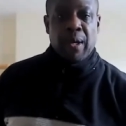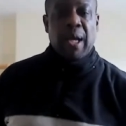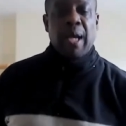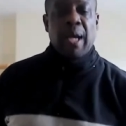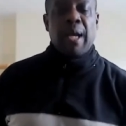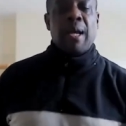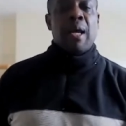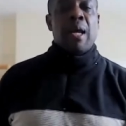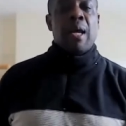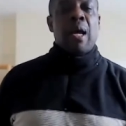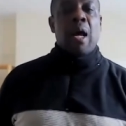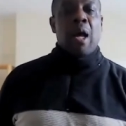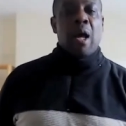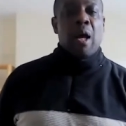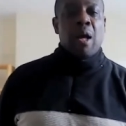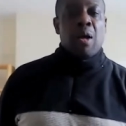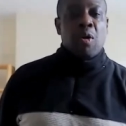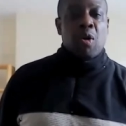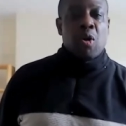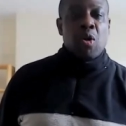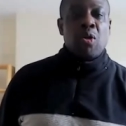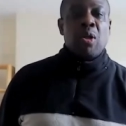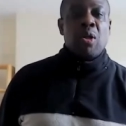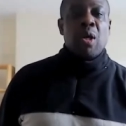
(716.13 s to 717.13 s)
okay?
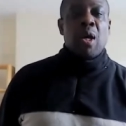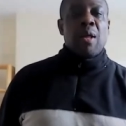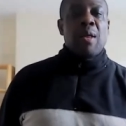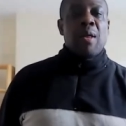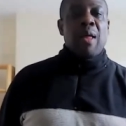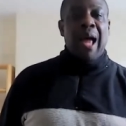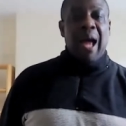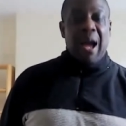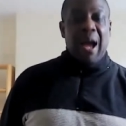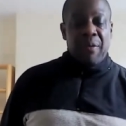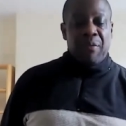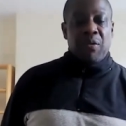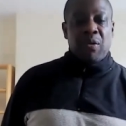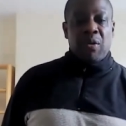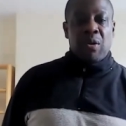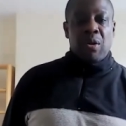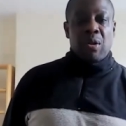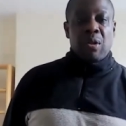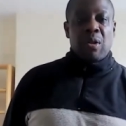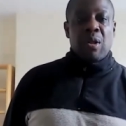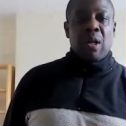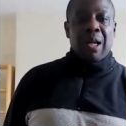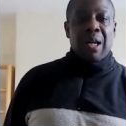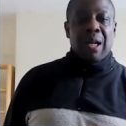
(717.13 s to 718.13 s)
Because
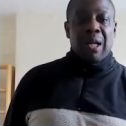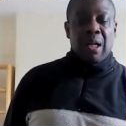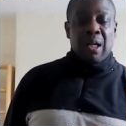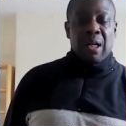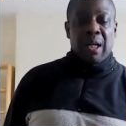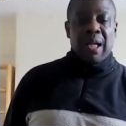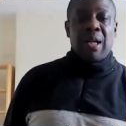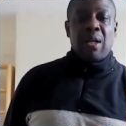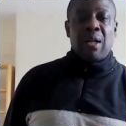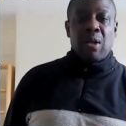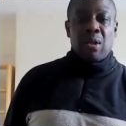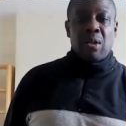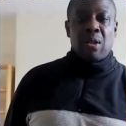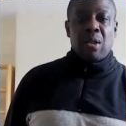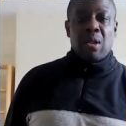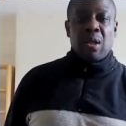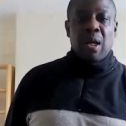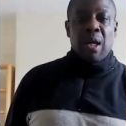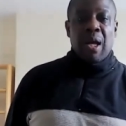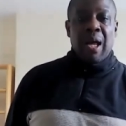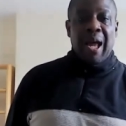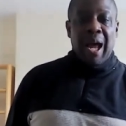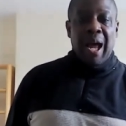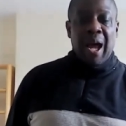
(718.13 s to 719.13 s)
African
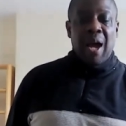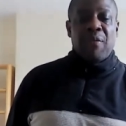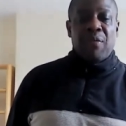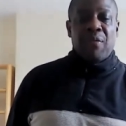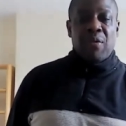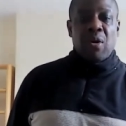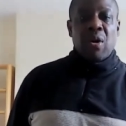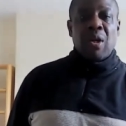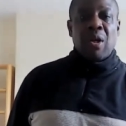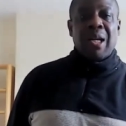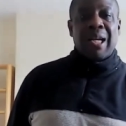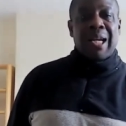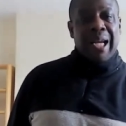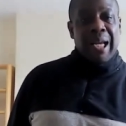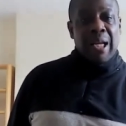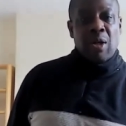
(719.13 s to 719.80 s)
leaders, African